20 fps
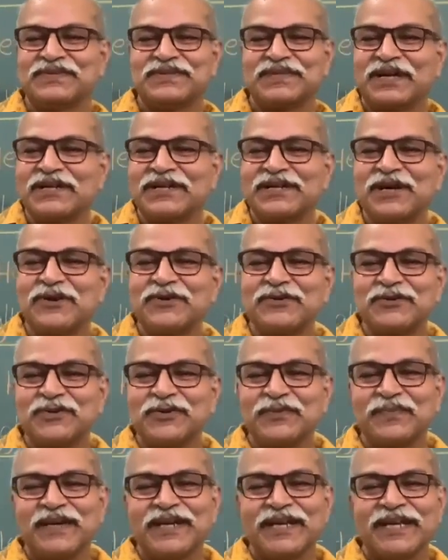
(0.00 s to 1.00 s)
turned out
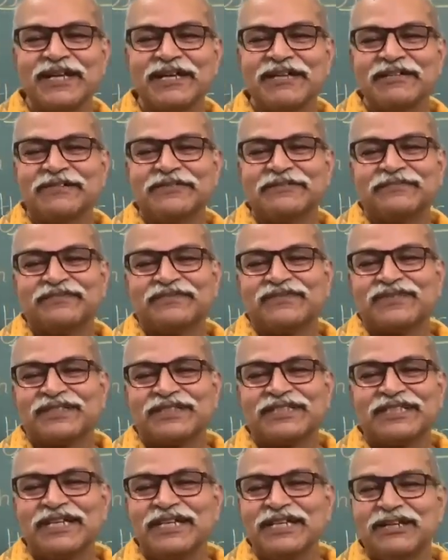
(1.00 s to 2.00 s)
to be
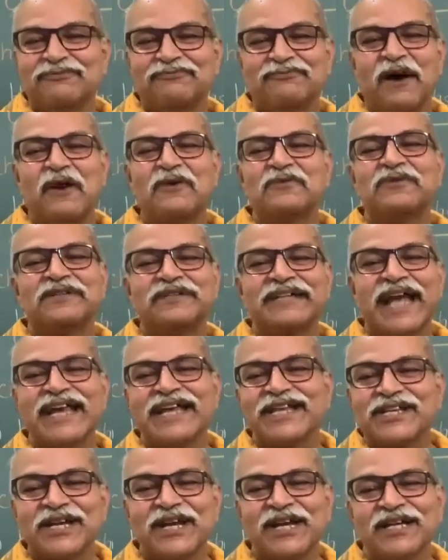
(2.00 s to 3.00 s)
the
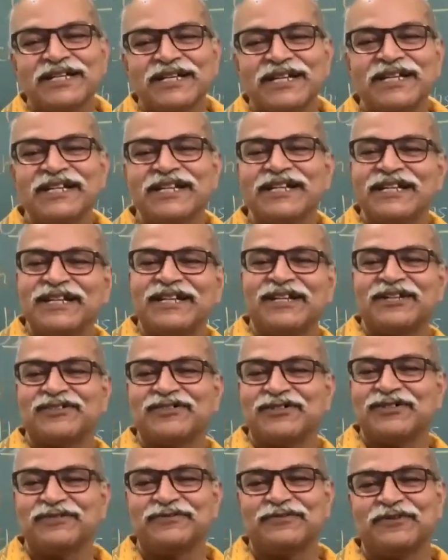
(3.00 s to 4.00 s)
foundation
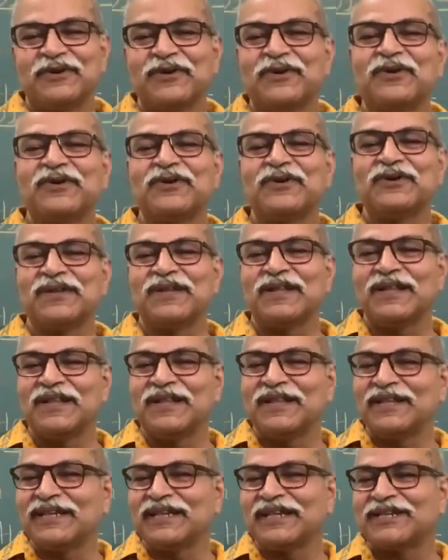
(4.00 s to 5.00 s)
of
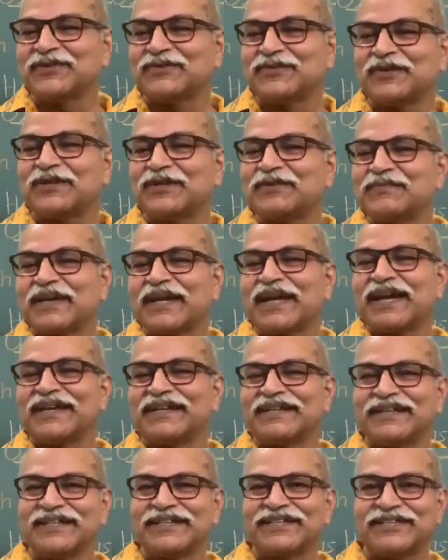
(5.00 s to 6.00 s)
all that quantum
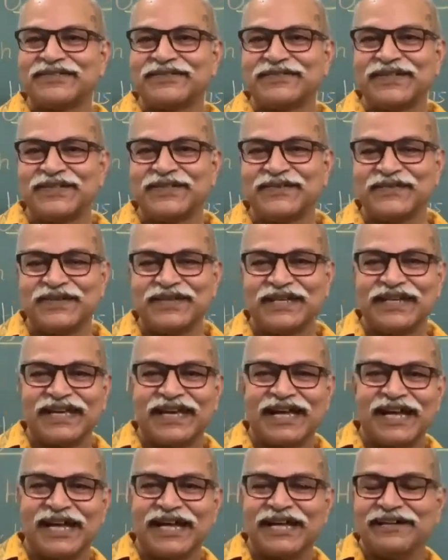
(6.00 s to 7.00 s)
mechanics which
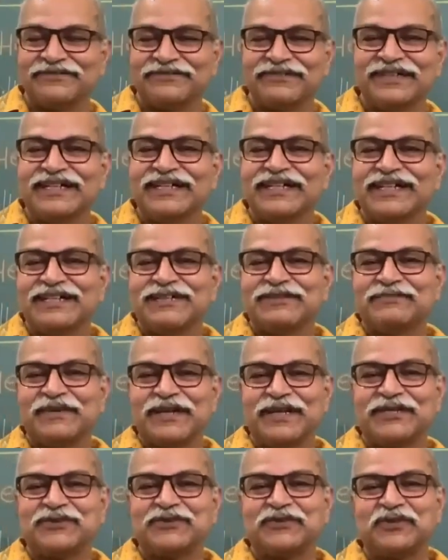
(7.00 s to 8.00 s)
we have,
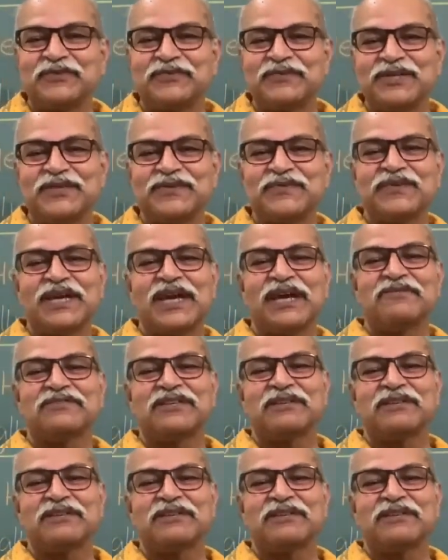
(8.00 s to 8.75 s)
based on which we have